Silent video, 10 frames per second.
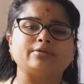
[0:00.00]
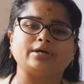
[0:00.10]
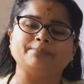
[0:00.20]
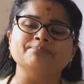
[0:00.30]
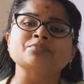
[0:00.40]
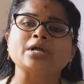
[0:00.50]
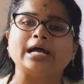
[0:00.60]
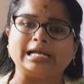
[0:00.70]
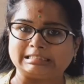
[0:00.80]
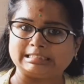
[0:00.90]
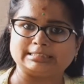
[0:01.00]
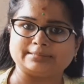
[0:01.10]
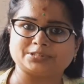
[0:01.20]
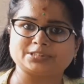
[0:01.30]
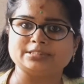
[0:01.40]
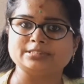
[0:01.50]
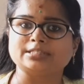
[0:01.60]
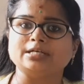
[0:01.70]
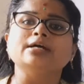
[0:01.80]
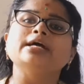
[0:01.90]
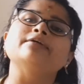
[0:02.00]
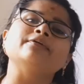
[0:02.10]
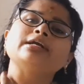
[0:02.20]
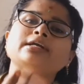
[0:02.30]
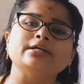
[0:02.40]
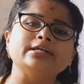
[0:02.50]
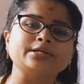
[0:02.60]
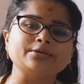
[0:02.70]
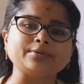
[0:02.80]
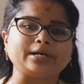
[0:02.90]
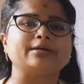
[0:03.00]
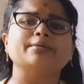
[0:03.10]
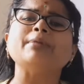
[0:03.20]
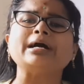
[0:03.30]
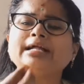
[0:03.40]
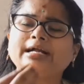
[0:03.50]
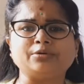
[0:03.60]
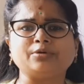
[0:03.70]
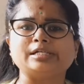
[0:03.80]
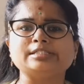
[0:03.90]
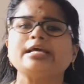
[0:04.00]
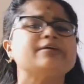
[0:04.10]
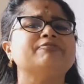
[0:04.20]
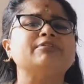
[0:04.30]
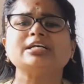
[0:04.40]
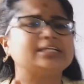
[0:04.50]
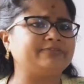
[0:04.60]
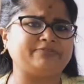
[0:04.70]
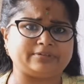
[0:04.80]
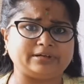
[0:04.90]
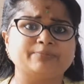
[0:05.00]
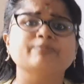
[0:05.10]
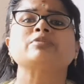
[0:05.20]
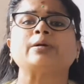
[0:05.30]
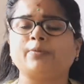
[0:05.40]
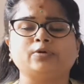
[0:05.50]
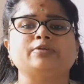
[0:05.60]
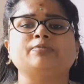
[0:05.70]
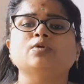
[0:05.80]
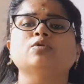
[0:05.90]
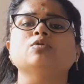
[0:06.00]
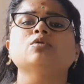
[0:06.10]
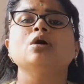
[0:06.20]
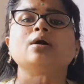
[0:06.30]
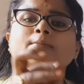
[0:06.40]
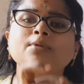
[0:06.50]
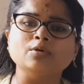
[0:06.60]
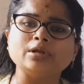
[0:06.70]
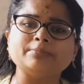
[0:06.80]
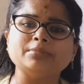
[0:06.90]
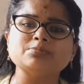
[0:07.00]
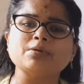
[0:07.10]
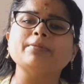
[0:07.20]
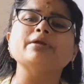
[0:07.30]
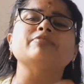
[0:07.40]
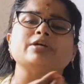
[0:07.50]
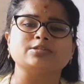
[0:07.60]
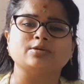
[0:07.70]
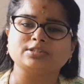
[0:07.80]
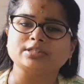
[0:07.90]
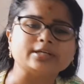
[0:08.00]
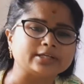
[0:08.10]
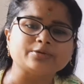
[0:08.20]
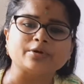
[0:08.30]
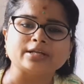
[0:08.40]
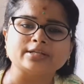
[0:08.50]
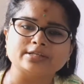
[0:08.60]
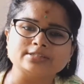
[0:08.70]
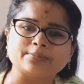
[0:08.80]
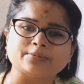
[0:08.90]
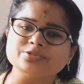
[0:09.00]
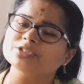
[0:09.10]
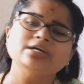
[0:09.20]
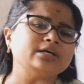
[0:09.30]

the acid substance. It will turn into red. By that you can say, if suppose if blue litmus paper, if does not turn into anything, suppose